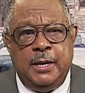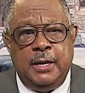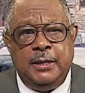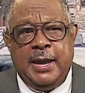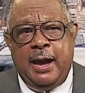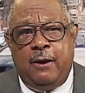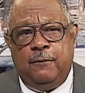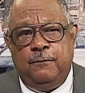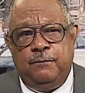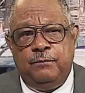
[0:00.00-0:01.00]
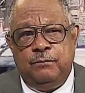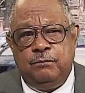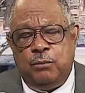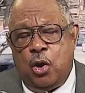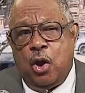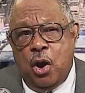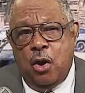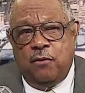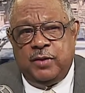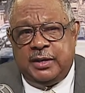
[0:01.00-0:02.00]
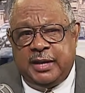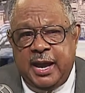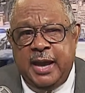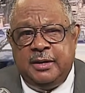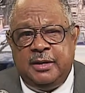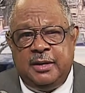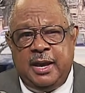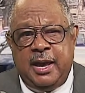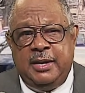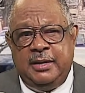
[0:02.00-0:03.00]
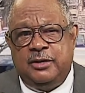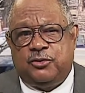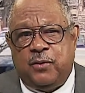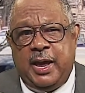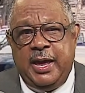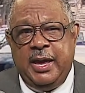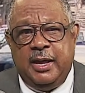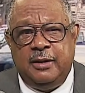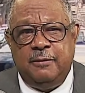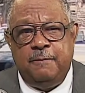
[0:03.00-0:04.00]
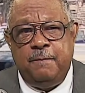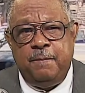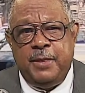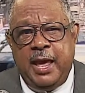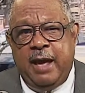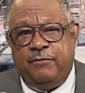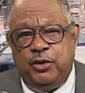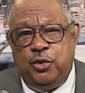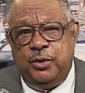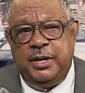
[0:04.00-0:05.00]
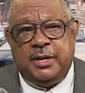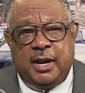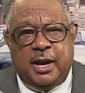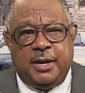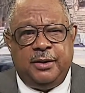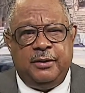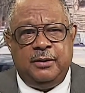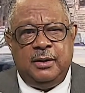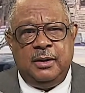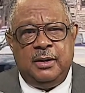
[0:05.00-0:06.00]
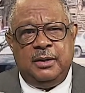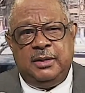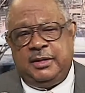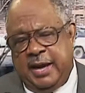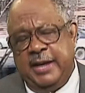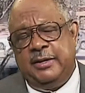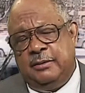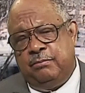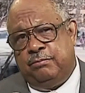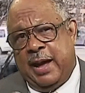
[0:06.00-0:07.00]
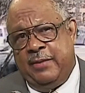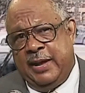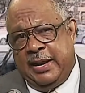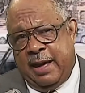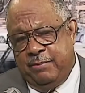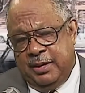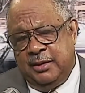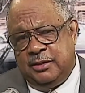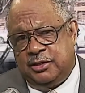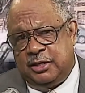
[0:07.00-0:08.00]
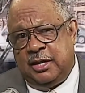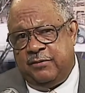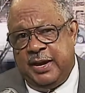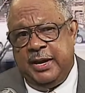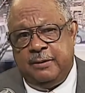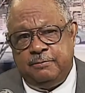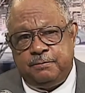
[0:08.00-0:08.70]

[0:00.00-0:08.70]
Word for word: Now, Moreover, Canaan and Israel have the unique honor, Canaan, by that I mean the son of Ham,